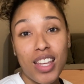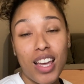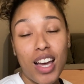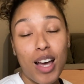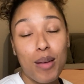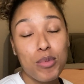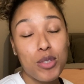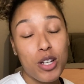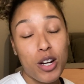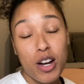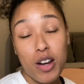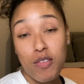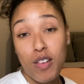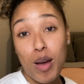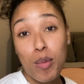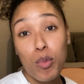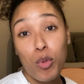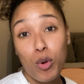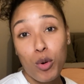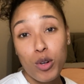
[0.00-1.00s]
I'm sorry if
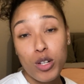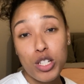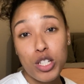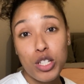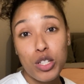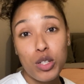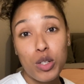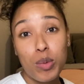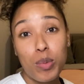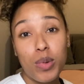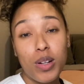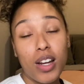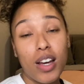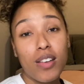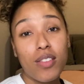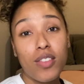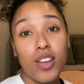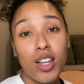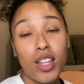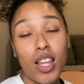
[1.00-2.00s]
I bored you, but I
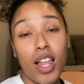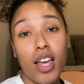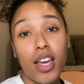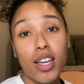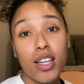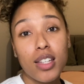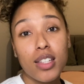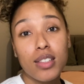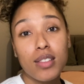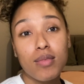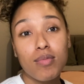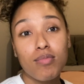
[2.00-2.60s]
felt like